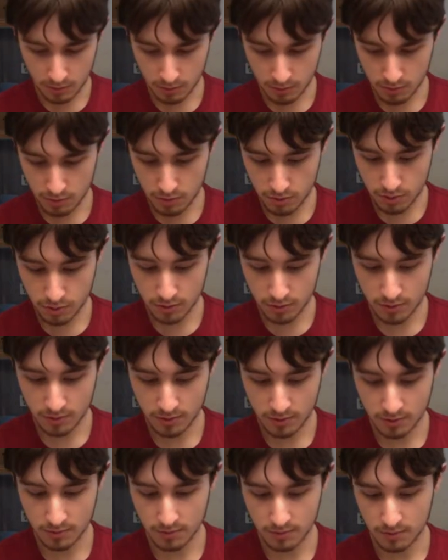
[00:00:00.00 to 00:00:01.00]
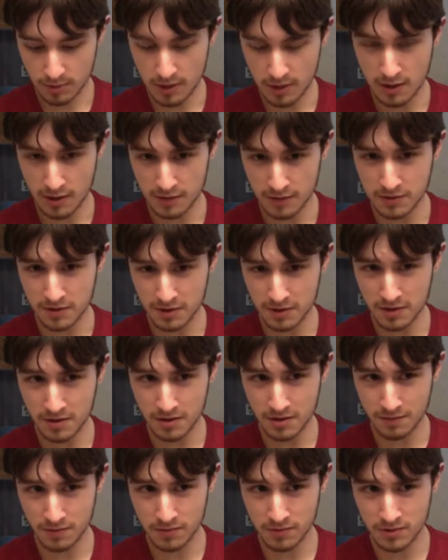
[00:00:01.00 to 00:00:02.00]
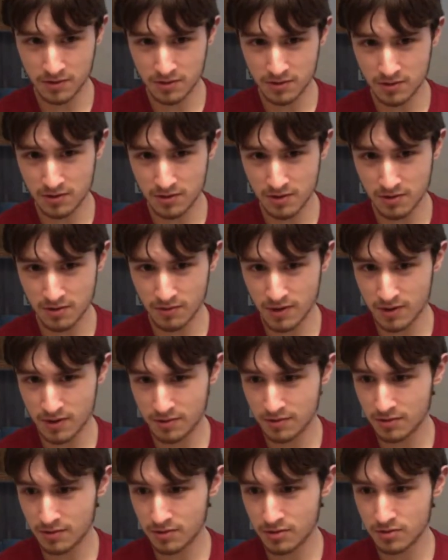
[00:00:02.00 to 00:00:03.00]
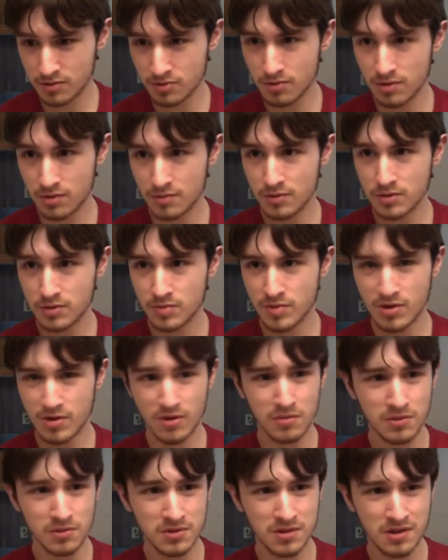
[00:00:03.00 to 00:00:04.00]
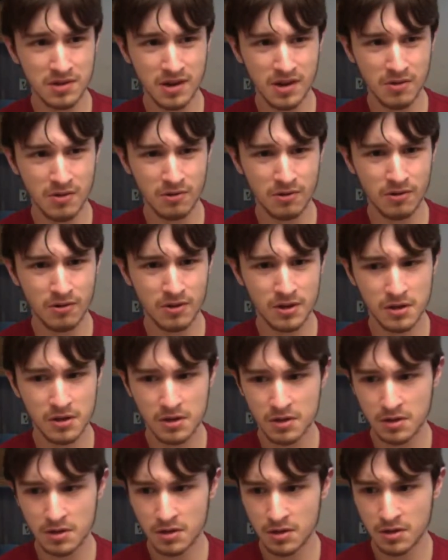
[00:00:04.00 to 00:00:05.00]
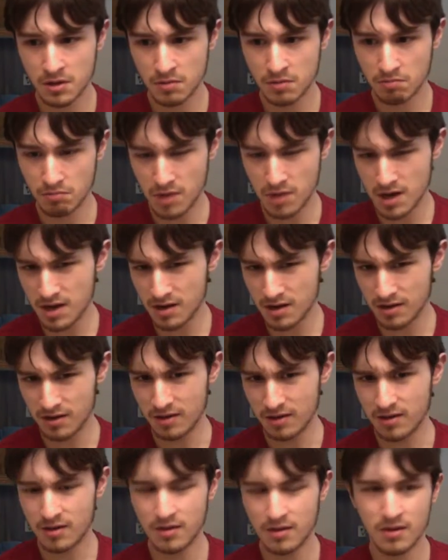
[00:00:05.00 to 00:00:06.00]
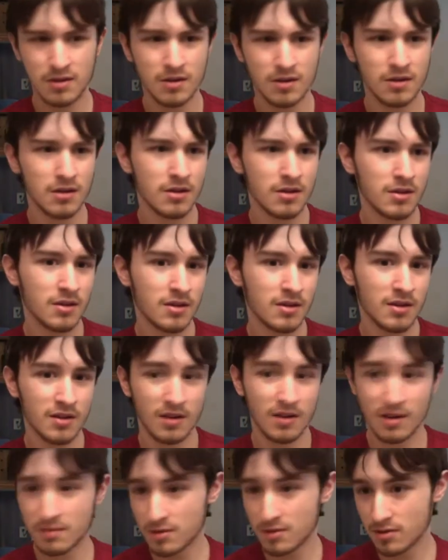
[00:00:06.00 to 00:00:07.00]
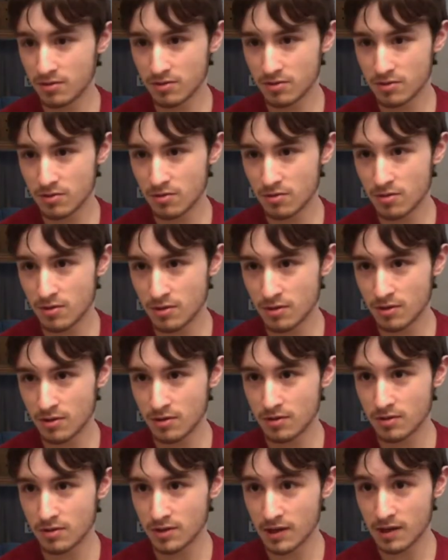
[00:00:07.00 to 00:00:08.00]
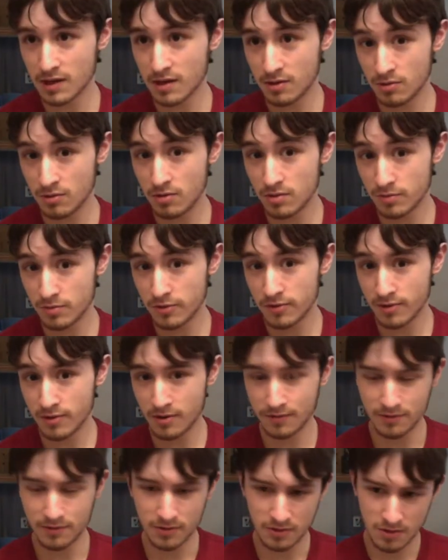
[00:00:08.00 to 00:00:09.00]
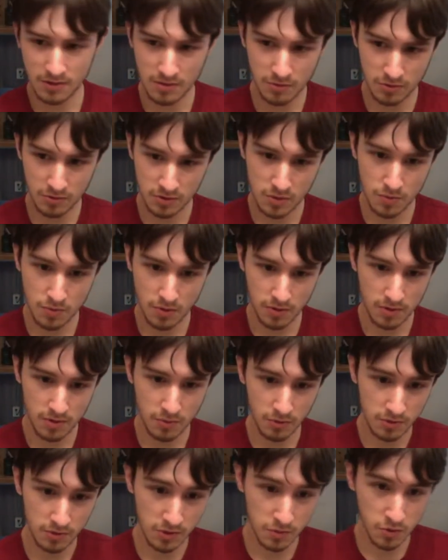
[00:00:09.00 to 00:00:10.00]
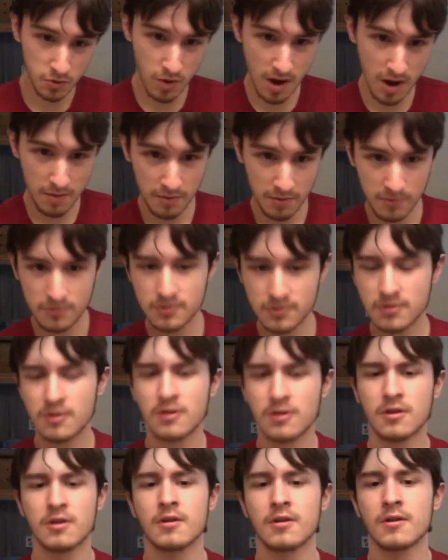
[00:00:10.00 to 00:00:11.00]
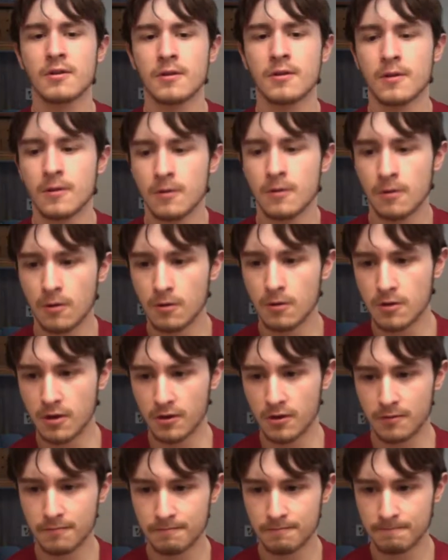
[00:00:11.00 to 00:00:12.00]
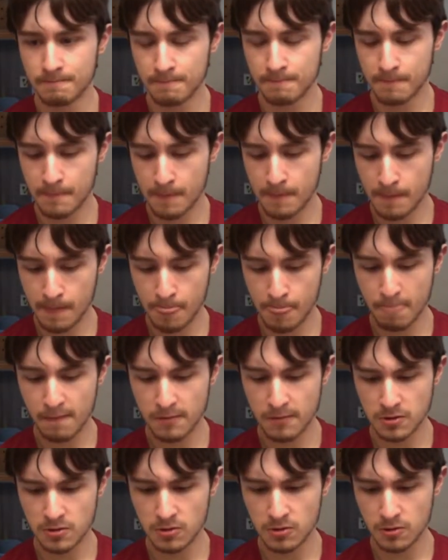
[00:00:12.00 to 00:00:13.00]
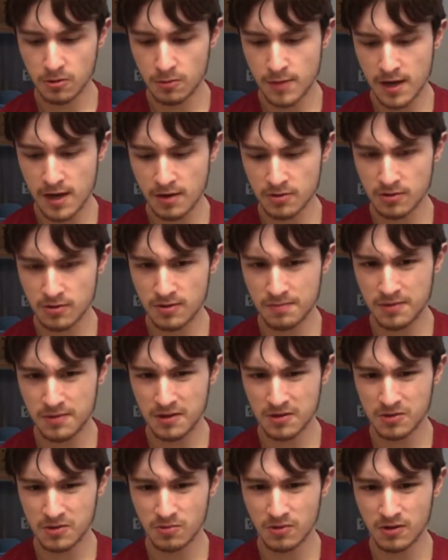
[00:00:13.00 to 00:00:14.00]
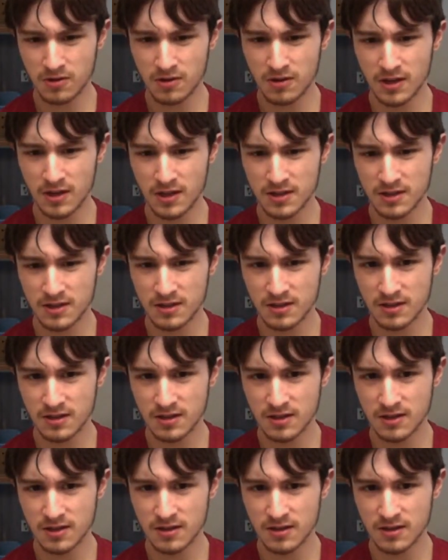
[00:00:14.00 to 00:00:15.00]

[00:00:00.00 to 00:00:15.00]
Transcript: Whew. I'll have to thank him for sticking around on this stream. It's been almost an hour. Man, I'm getting so good at this. I gotta do this more often, get more support, get more subscribers. Okay, so back to the PS1 Classic.